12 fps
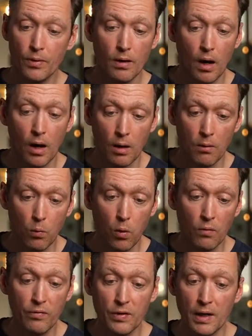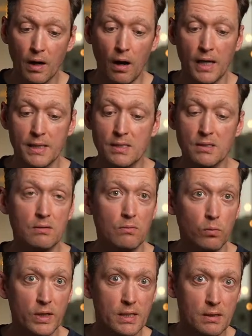one thing
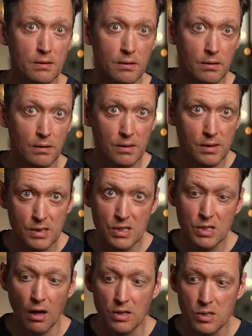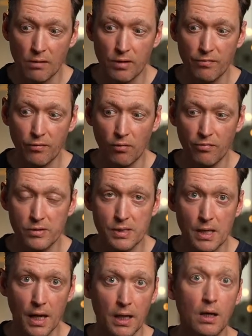we didn't discuss, I've left off for
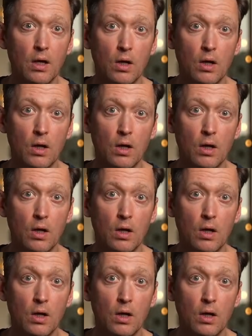today,